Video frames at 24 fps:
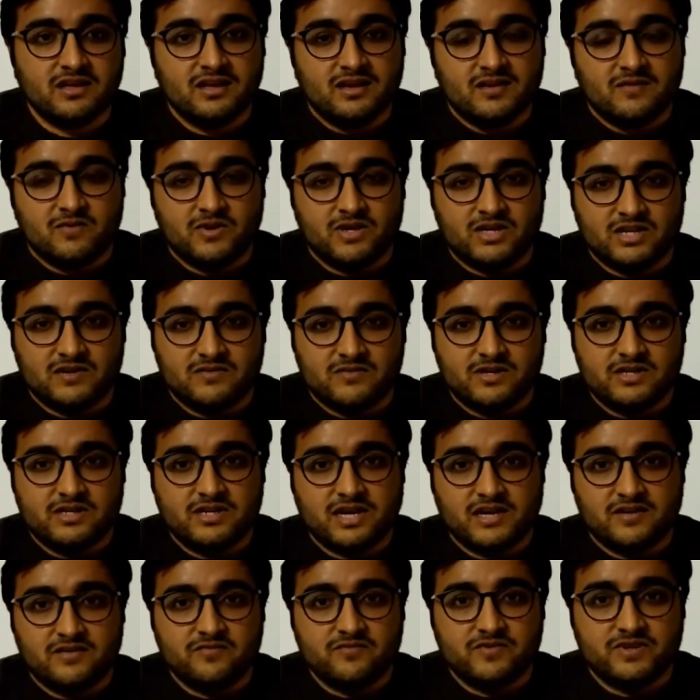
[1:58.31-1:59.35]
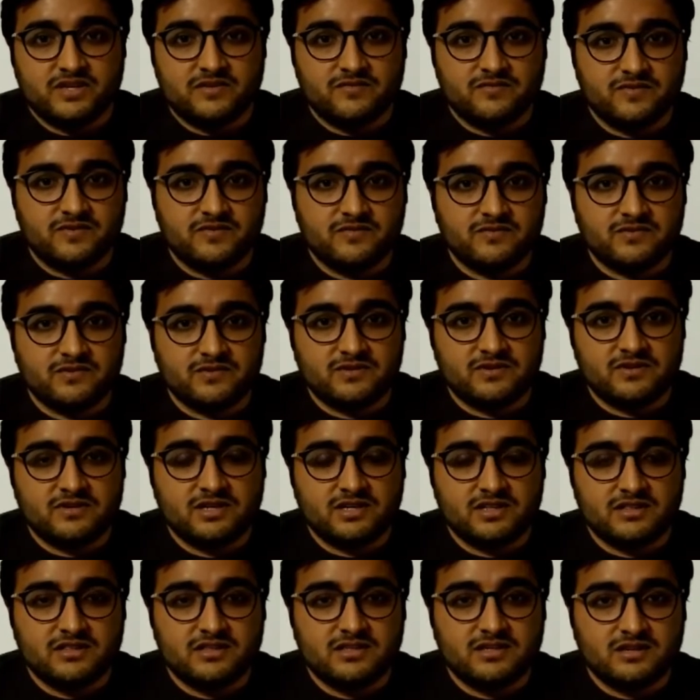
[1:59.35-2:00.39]
whatever time frame we want
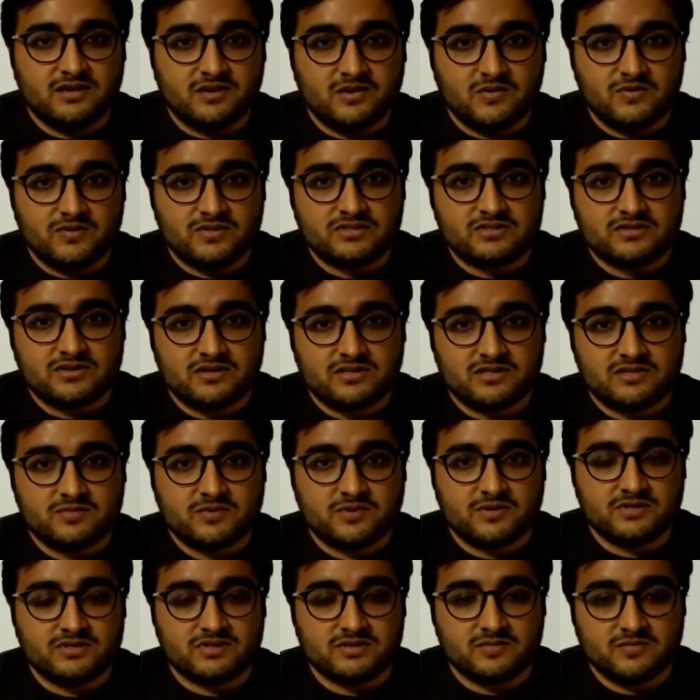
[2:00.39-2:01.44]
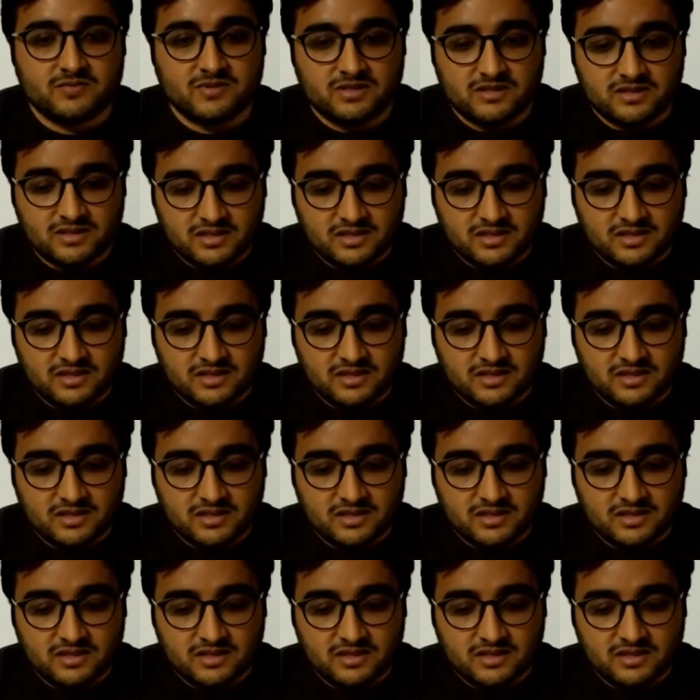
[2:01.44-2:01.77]
in the lowest cost possible.